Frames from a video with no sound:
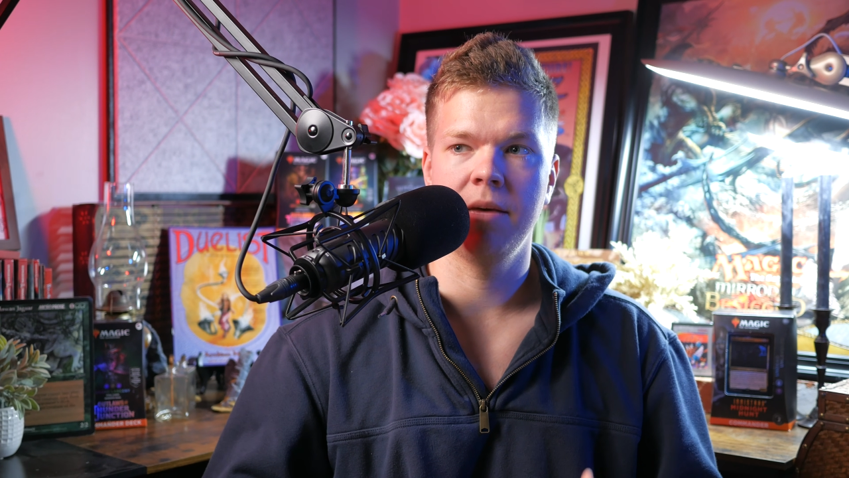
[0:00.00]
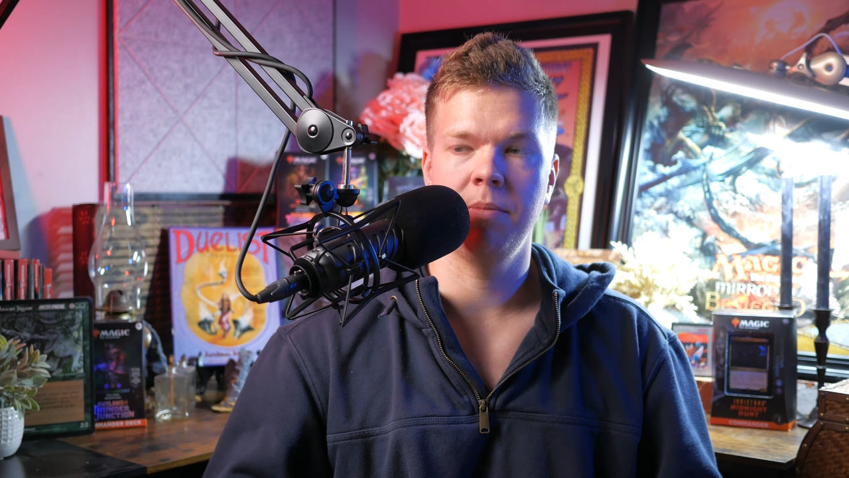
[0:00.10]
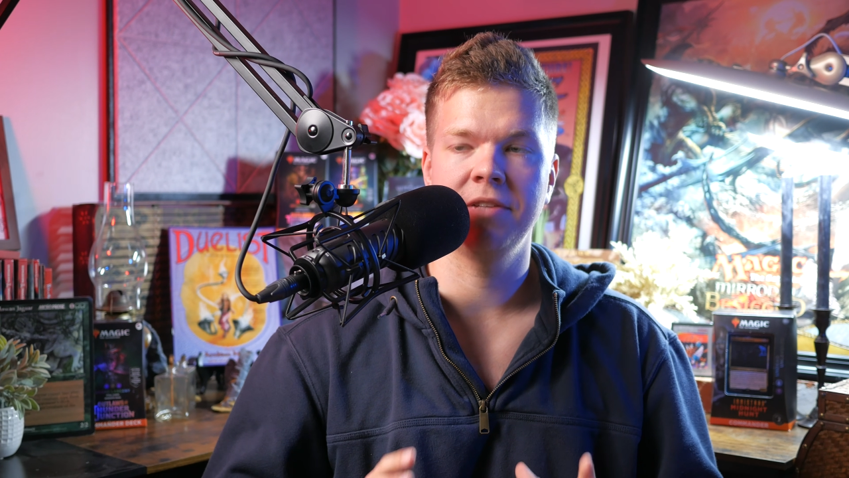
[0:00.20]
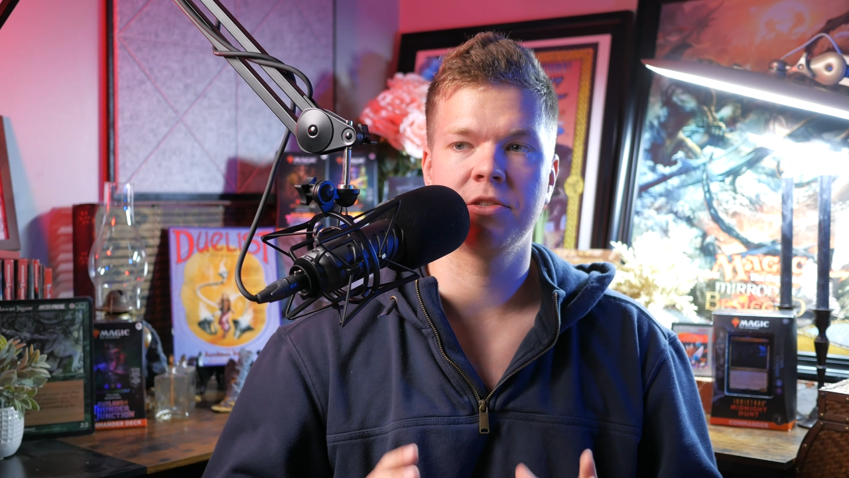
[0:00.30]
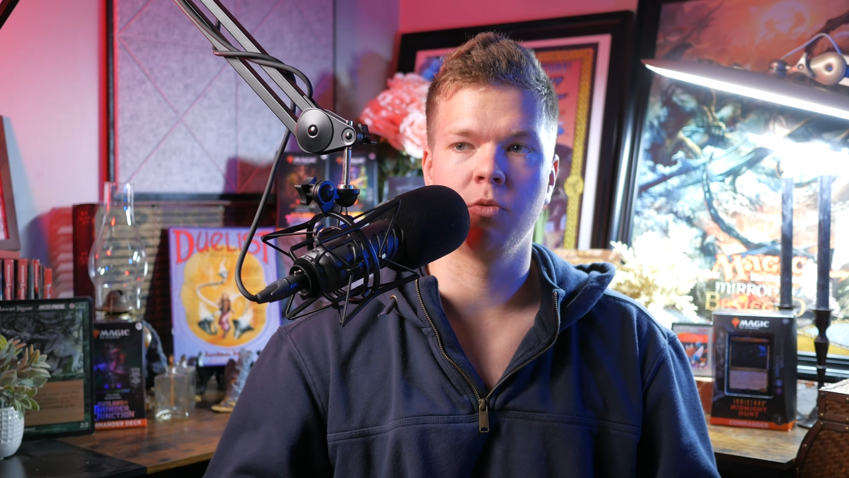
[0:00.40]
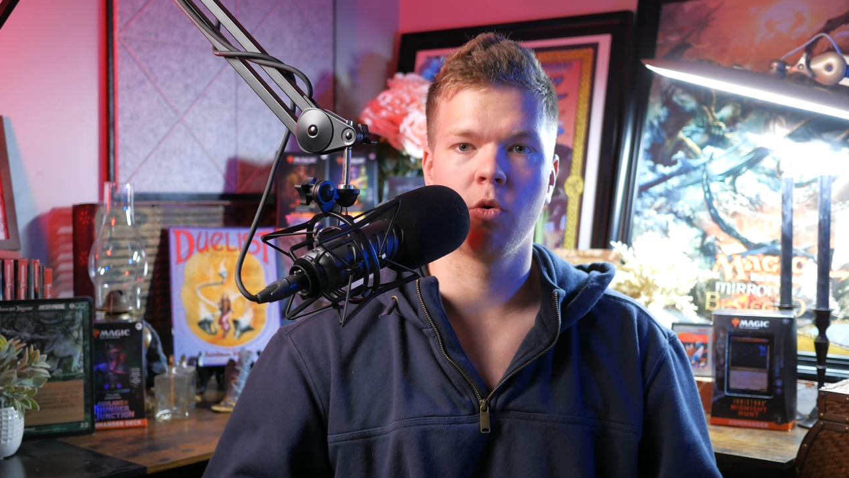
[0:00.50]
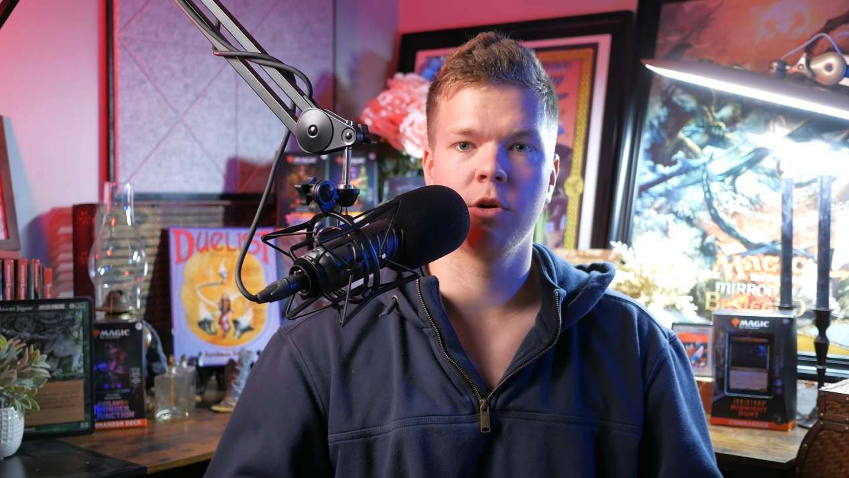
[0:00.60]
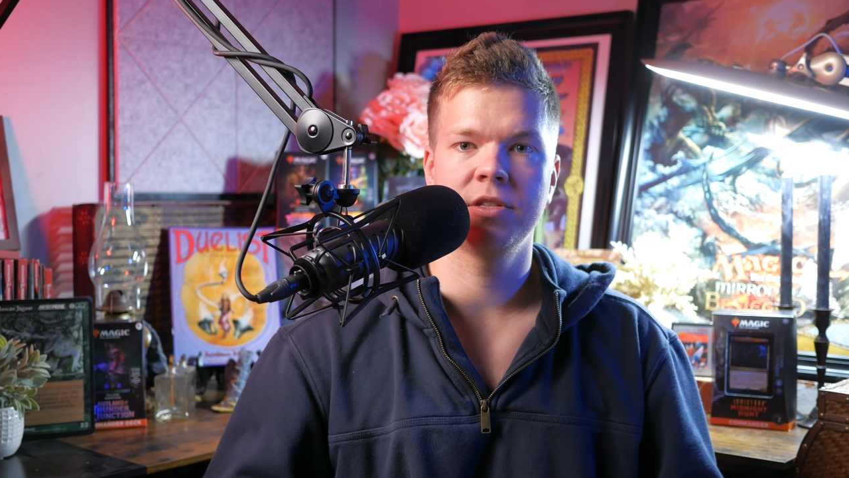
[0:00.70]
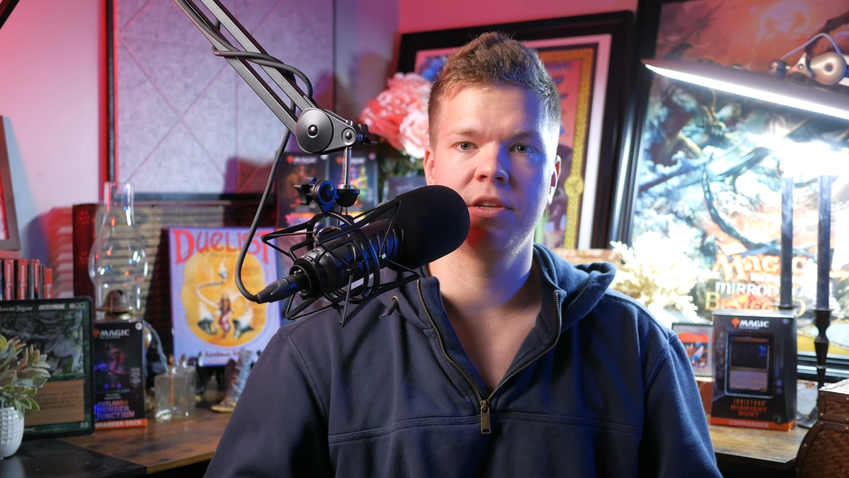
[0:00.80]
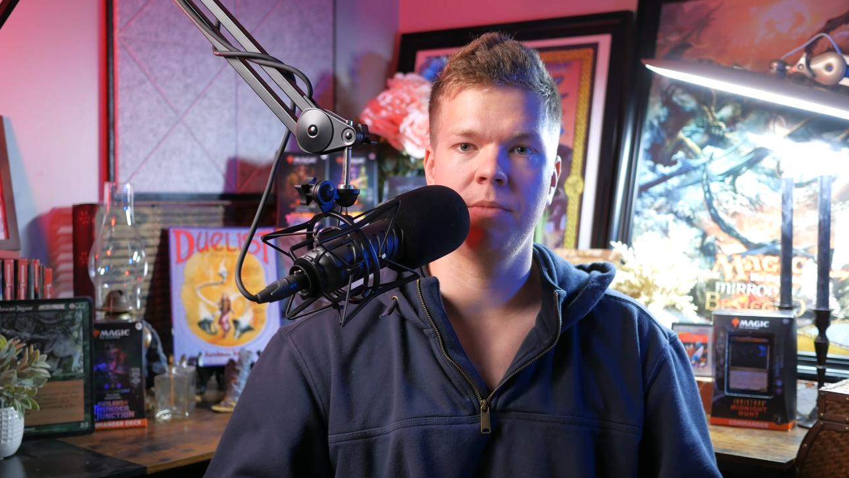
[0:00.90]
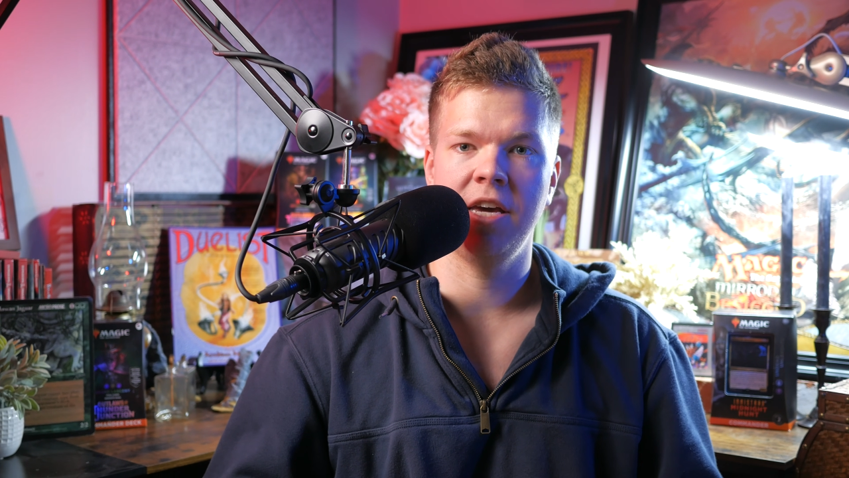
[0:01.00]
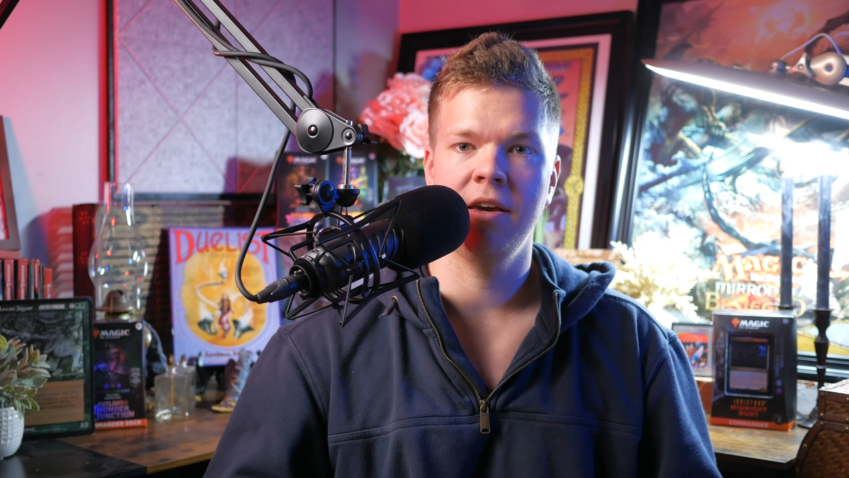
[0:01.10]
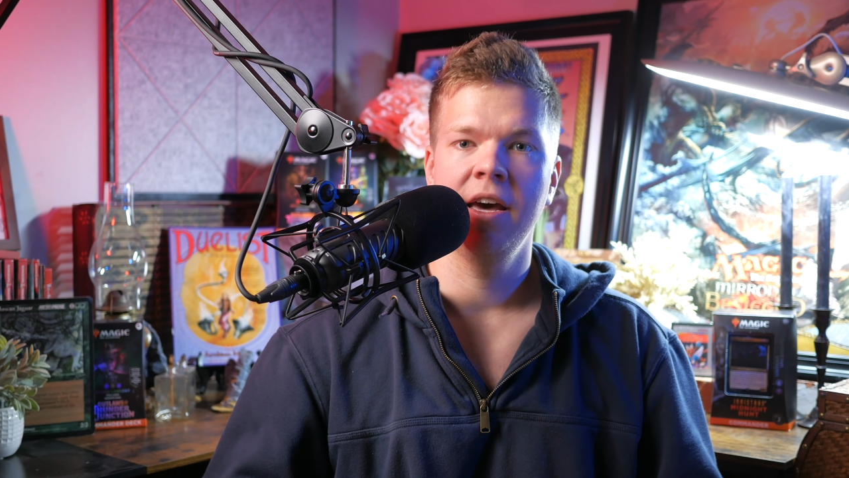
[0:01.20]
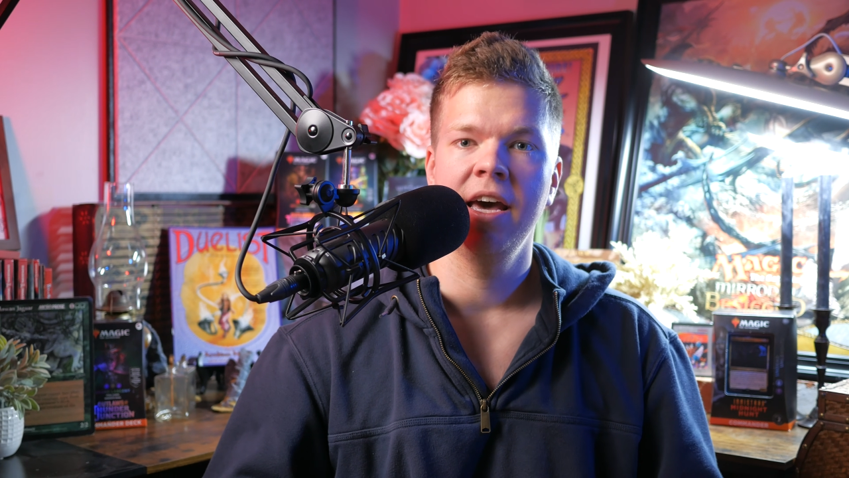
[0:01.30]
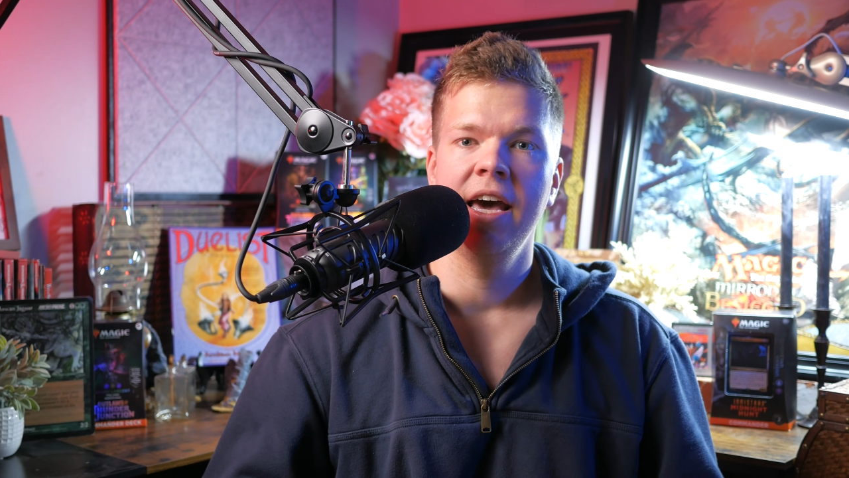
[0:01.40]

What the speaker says: It means the world to me.